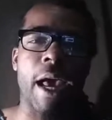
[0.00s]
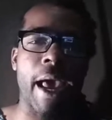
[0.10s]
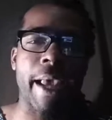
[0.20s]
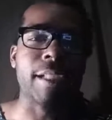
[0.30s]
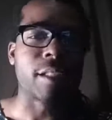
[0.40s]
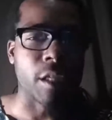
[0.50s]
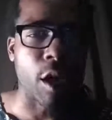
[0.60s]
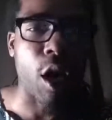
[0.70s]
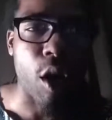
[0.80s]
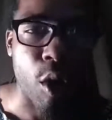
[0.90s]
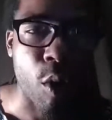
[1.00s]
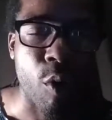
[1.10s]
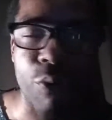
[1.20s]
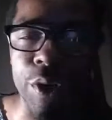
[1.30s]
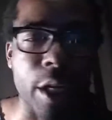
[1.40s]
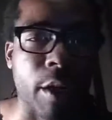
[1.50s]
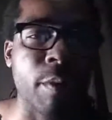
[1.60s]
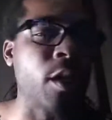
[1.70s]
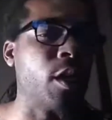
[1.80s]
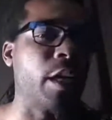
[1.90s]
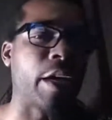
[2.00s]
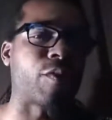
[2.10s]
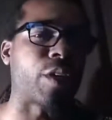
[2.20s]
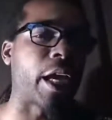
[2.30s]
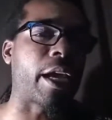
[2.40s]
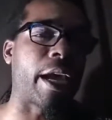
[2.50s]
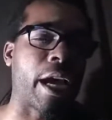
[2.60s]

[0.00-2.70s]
ace in the hole for them. If the